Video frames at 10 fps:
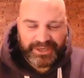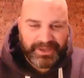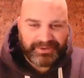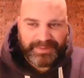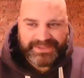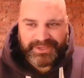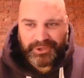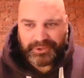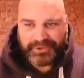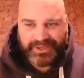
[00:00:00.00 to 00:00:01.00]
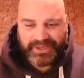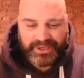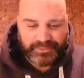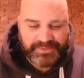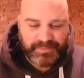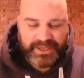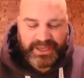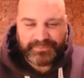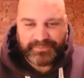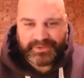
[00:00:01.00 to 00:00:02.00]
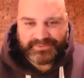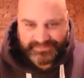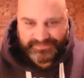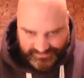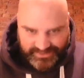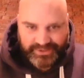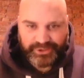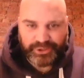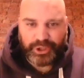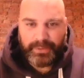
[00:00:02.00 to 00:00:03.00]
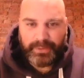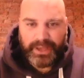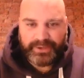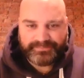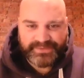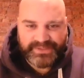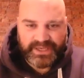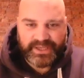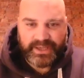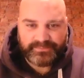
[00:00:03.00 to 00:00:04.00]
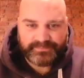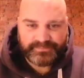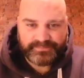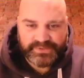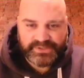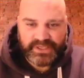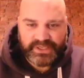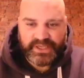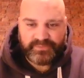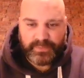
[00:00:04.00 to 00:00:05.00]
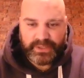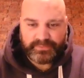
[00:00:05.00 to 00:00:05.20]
mate. Best of luck, and we'll speak after. Good luck, mate. Take care. Stay safe, mate.